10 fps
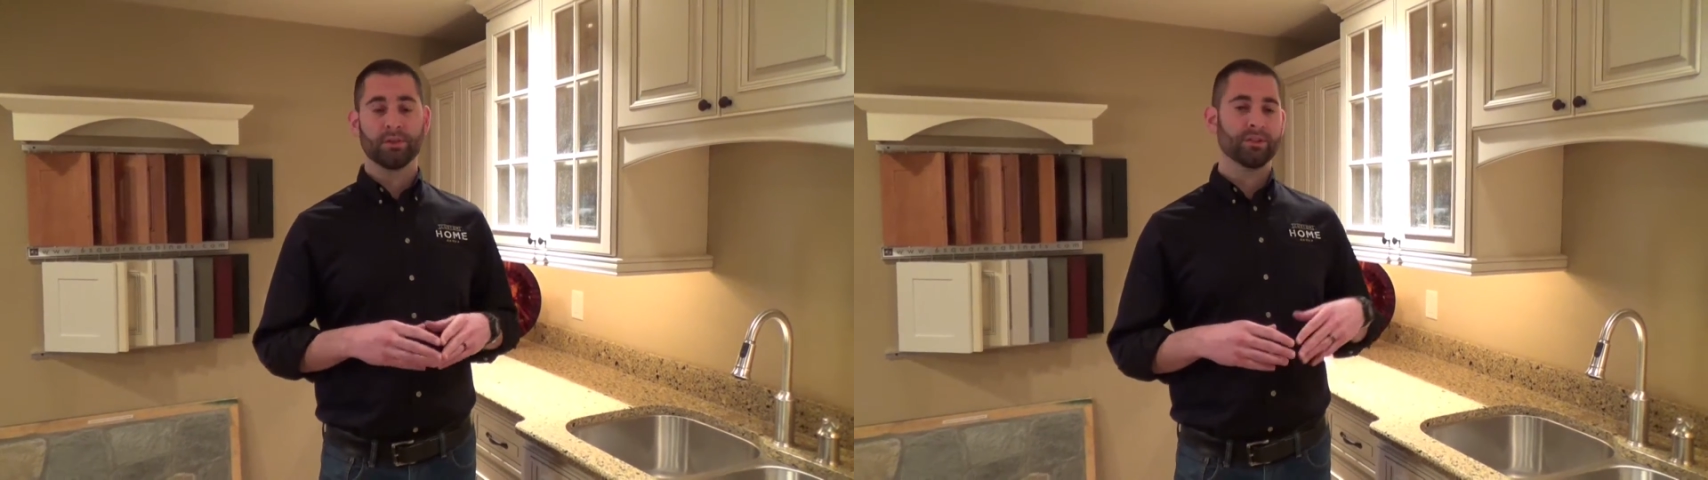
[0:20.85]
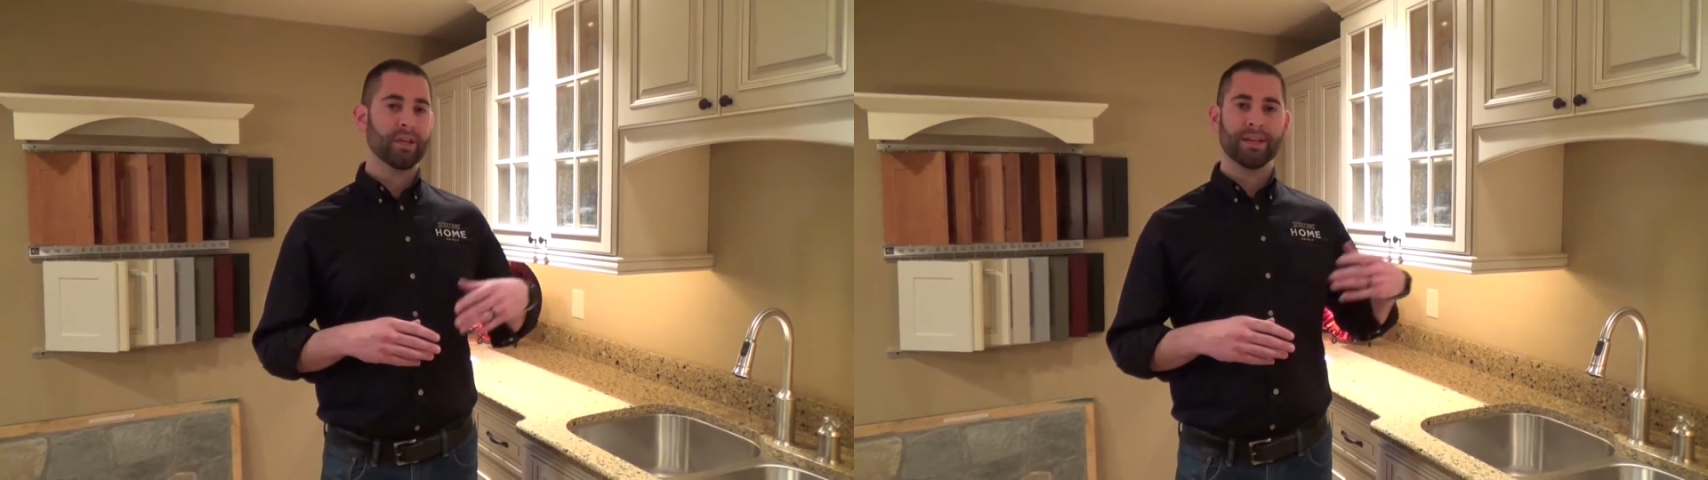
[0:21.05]

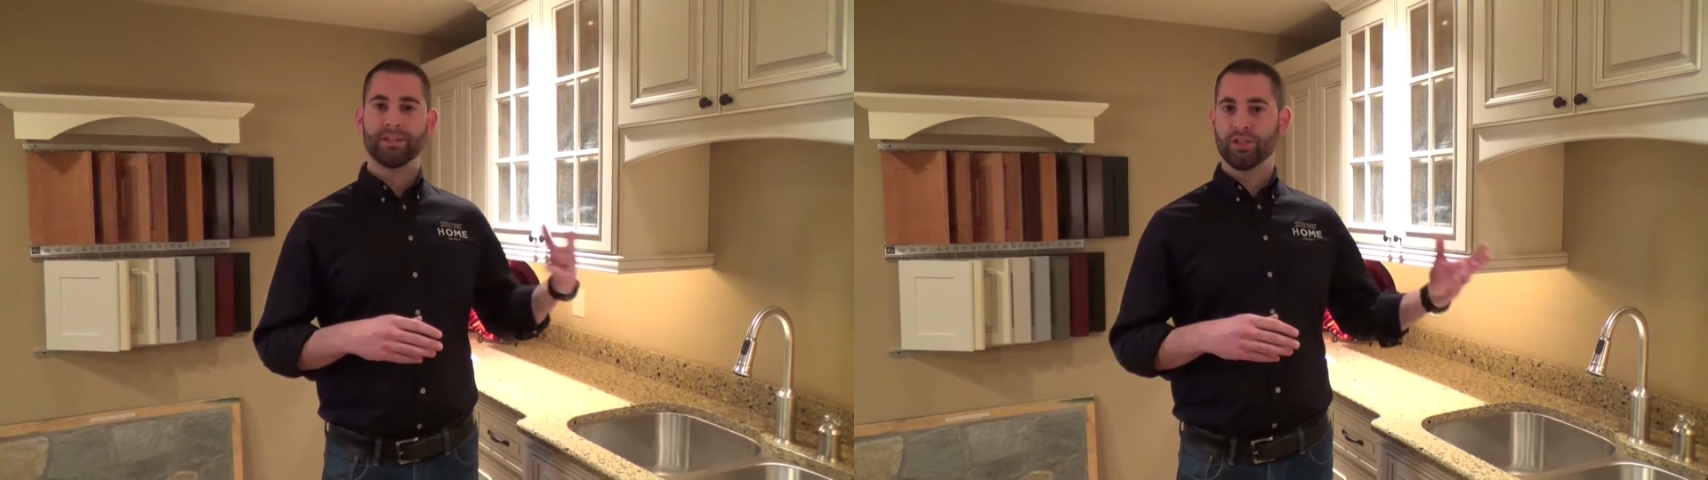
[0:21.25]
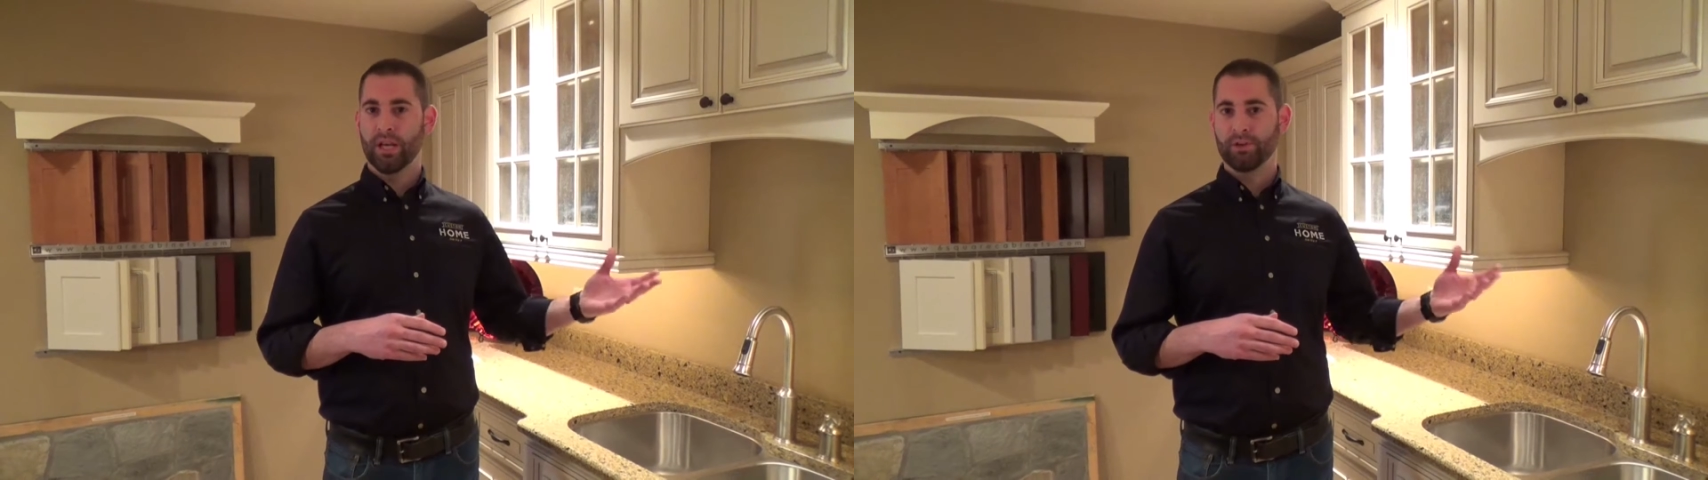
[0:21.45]
because that
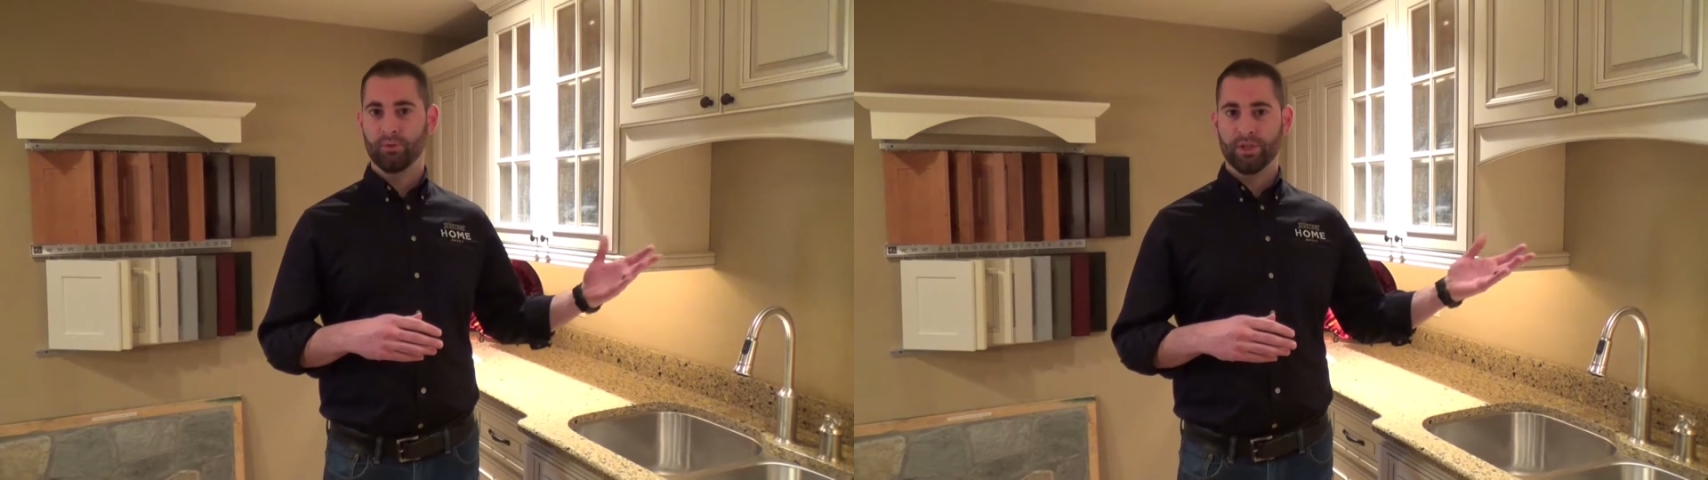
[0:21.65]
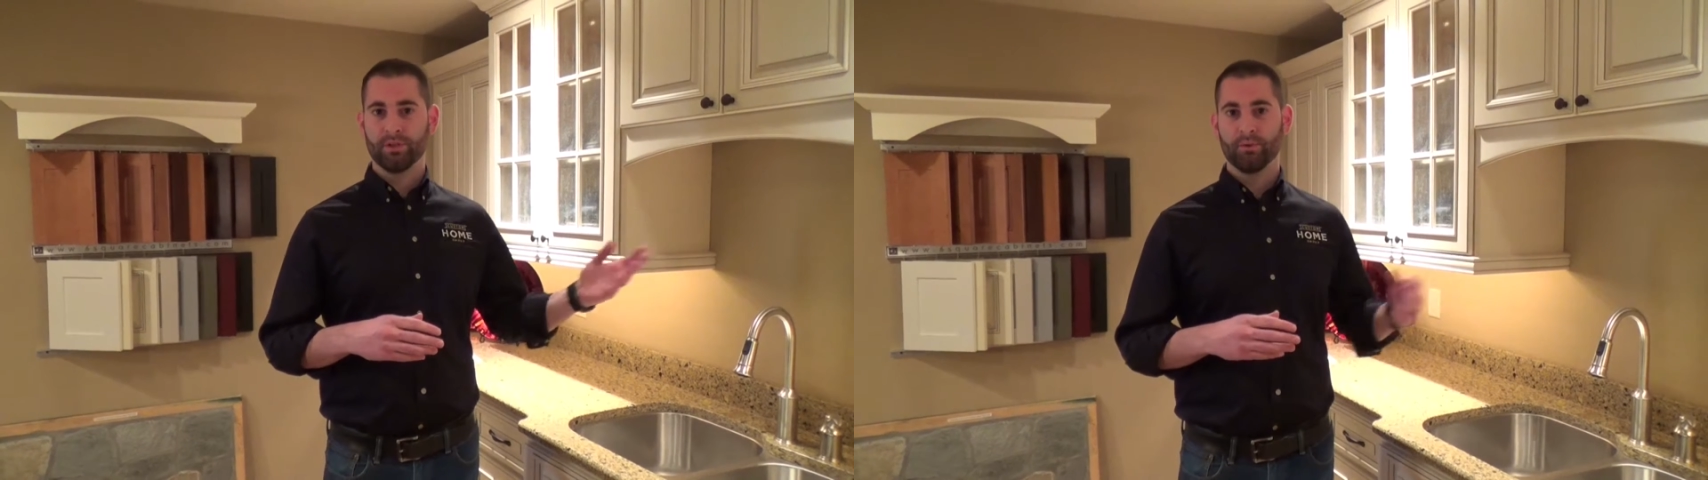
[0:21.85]
can change
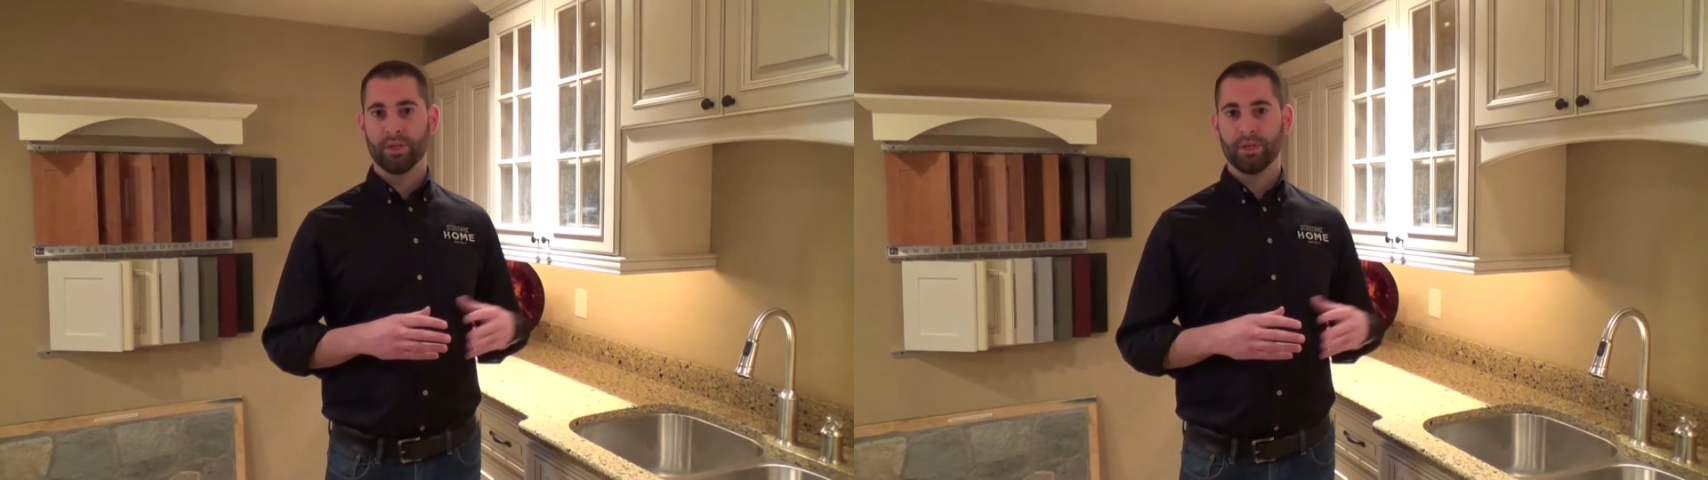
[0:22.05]
region to